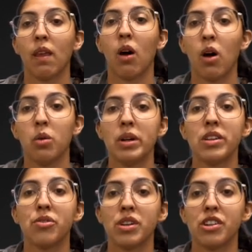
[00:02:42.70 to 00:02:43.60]

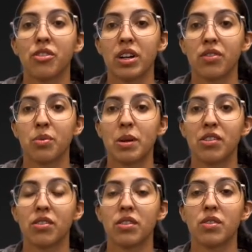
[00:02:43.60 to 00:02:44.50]
Always read
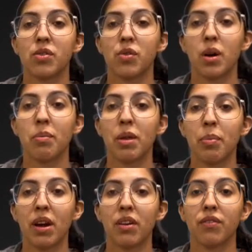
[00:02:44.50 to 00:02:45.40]
transformations from the
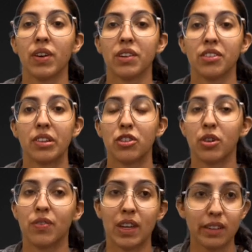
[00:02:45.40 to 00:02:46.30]
parent function. So
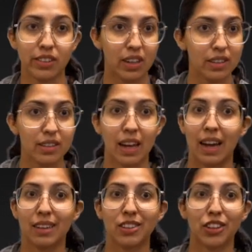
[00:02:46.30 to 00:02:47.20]
if they just
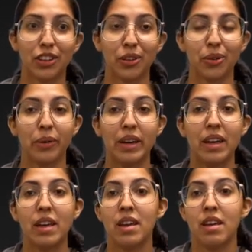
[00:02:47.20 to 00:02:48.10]
ask you
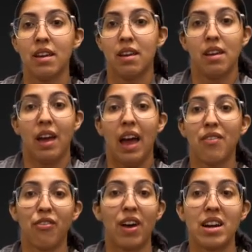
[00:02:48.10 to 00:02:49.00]
f
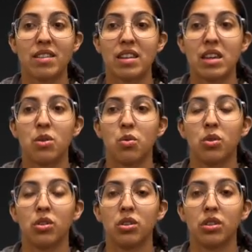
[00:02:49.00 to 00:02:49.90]
of x
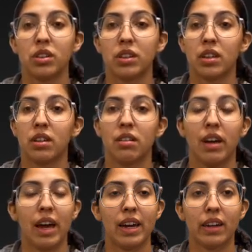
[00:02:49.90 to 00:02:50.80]
equals
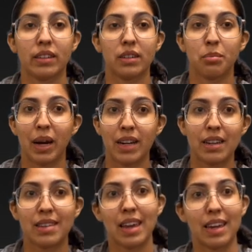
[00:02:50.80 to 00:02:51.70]
x
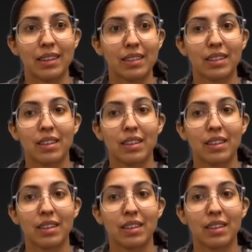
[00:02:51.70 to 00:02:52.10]
minus 8,